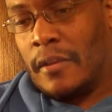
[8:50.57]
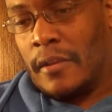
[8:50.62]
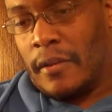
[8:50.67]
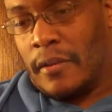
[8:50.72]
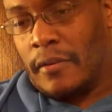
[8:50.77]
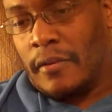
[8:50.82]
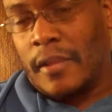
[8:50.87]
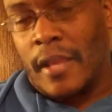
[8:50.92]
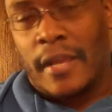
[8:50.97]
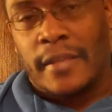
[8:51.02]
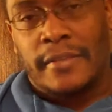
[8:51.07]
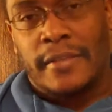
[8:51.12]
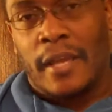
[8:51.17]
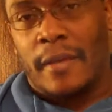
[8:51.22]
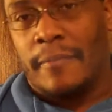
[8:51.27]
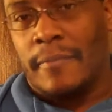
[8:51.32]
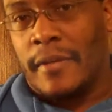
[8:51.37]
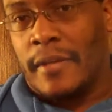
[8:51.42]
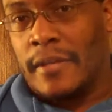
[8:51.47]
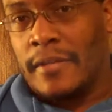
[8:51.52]
are like
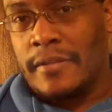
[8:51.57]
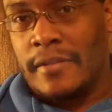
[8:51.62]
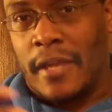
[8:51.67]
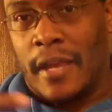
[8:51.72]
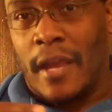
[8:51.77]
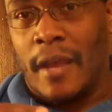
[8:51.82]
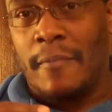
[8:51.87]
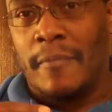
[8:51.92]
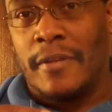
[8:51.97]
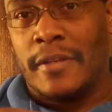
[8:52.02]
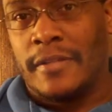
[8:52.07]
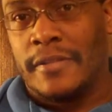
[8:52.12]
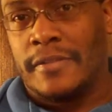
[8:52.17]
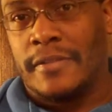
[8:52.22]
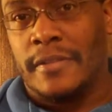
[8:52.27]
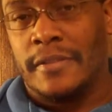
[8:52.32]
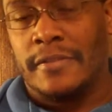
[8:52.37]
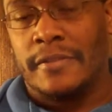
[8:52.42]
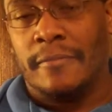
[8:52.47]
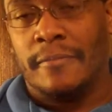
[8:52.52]
that, because, hey, I'm an
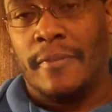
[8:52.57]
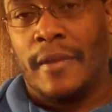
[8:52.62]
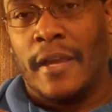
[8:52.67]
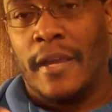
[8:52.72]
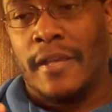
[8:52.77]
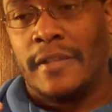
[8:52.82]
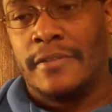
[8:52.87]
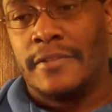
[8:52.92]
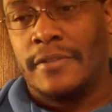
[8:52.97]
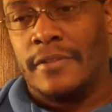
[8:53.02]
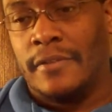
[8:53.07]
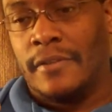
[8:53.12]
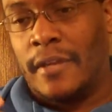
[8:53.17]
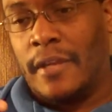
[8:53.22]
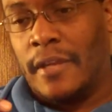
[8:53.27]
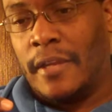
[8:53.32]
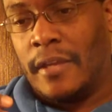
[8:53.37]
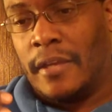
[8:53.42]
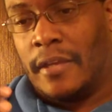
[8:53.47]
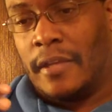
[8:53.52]
assistant pastor,
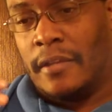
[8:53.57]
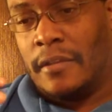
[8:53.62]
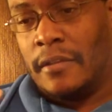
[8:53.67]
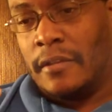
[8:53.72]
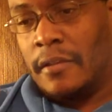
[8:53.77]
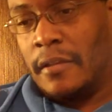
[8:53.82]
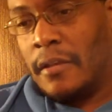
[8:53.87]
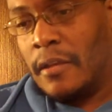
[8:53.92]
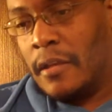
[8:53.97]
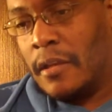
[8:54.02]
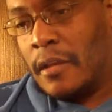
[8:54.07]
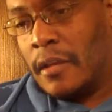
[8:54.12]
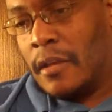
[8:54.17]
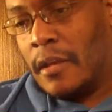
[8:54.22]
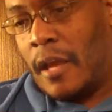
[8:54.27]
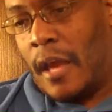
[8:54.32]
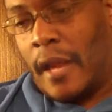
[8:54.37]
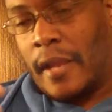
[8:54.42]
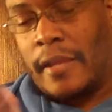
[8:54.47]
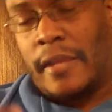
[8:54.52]
and
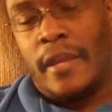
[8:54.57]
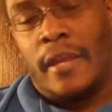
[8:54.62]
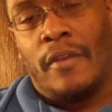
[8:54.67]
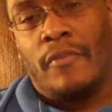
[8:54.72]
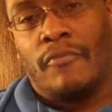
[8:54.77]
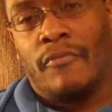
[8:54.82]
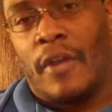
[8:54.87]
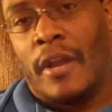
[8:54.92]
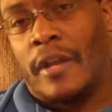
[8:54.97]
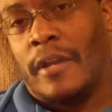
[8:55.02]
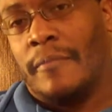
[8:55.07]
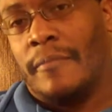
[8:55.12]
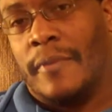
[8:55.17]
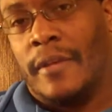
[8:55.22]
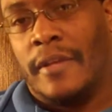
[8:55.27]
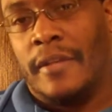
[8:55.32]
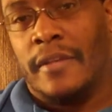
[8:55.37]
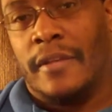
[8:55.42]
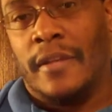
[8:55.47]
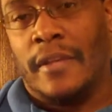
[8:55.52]
I can't
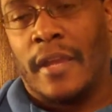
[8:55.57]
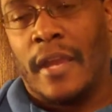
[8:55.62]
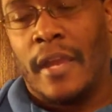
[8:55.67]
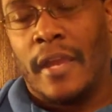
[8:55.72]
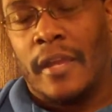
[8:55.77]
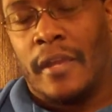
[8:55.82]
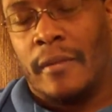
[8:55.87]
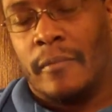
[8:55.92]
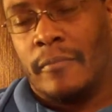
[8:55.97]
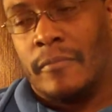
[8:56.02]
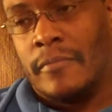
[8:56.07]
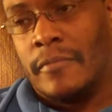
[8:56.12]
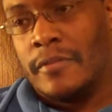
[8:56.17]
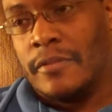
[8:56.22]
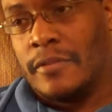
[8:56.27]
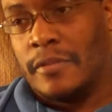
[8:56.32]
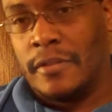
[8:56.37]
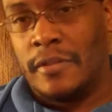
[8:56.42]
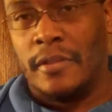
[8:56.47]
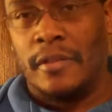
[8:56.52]
recommend a game
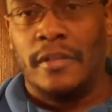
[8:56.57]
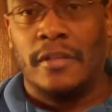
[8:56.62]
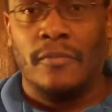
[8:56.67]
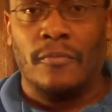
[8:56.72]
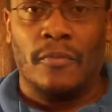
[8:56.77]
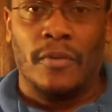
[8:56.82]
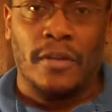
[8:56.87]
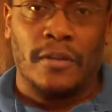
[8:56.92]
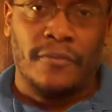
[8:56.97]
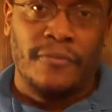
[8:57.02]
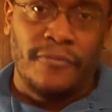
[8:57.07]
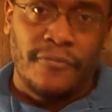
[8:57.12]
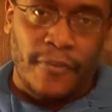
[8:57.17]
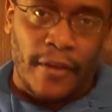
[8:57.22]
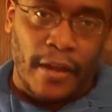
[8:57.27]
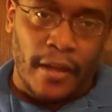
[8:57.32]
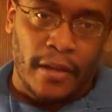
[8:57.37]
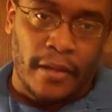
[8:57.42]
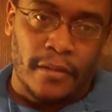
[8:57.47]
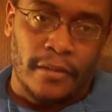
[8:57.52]
to anyone of
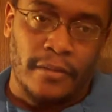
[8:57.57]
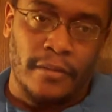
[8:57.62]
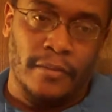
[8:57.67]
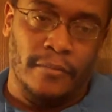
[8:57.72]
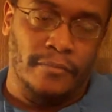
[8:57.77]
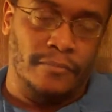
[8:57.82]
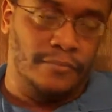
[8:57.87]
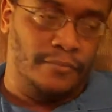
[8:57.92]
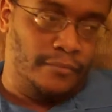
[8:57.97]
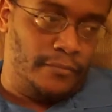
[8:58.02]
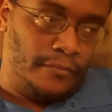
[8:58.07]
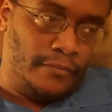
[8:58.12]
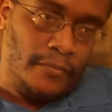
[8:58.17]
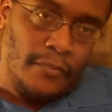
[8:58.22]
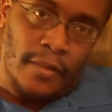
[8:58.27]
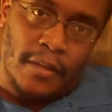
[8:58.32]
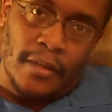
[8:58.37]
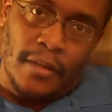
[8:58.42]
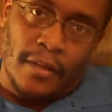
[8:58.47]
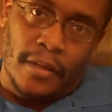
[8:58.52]
faith
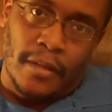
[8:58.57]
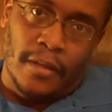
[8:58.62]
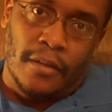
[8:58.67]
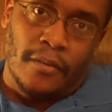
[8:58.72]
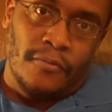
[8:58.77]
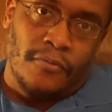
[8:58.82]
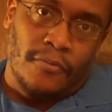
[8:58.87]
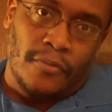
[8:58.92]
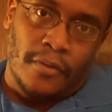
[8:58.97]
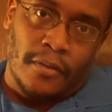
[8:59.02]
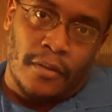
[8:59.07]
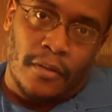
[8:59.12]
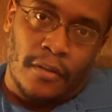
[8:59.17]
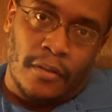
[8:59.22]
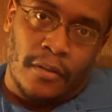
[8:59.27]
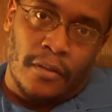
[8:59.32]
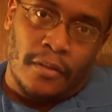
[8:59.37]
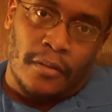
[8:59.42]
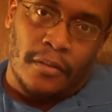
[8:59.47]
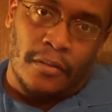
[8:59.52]
if,
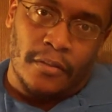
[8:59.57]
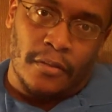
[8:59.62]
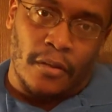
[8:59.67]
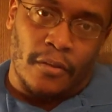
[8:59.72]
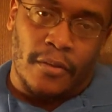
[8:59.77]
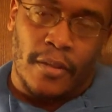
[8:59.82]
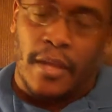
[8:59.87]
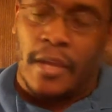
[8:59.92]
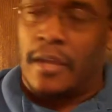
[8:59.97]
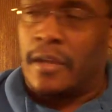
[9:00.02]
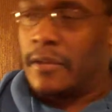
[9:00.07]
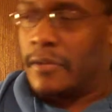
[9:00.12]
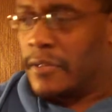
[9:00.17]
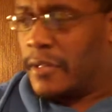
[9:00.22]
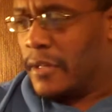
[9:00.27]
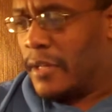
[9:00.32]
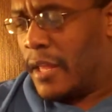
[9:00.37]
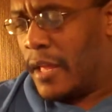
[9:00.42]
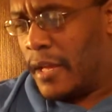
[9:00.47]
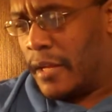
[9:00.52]
you know, they,
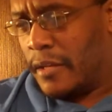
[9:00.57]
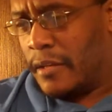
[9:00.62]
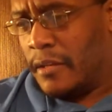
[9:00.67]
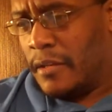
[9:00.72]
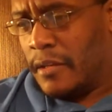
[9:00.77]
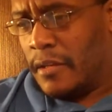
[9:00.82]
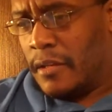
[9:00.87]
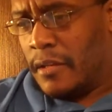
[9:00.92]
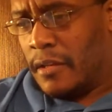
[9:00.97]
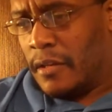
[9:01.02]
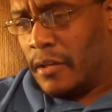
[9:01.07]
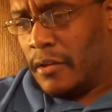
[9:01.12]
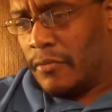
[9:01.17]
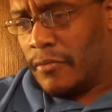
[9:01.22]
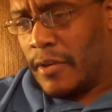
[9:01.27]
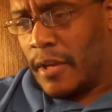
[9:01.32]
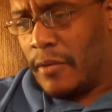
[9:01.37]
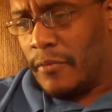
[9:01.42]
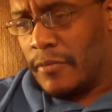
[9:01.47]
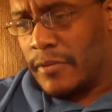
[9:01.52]
they're like,
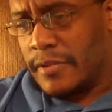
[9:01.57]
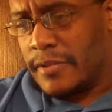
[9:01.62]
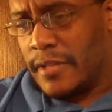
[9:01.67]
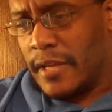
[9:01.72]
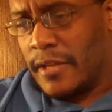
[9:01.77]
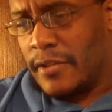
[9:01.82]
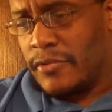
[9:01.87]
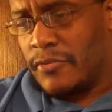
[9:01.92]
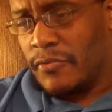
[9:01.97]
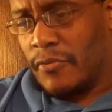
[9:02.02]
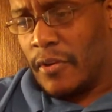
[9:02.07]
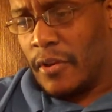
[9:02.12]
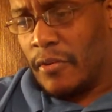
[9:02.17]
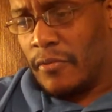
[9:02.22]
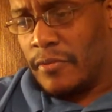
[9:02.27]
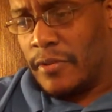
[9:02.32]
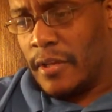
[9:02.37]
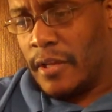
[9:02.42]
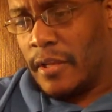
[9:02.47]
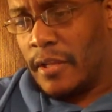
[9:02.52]
okay, well, Saints Row.
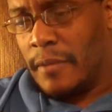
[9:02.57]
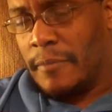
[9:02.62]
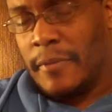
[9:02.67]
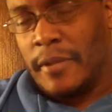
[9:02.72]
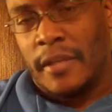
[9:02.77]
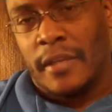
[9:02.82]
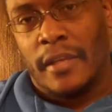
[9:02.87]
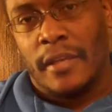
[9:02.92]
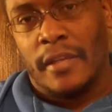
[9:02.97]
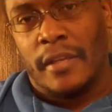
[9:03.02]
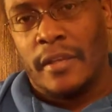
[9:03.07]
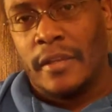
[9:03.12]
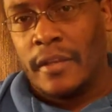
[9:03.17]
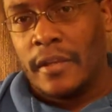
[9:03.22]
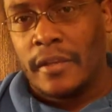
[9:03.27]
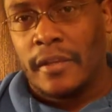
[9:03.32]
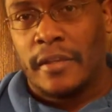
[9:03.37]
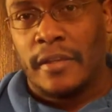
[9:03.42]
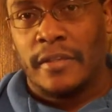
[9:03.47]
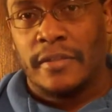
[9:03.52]
Yeah, let me get it. And
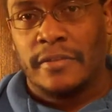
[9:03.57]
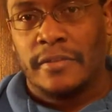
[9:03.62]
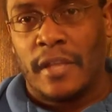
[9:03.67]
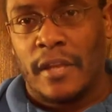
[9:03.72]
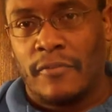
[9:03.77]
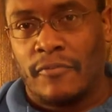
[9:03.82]
their kid's like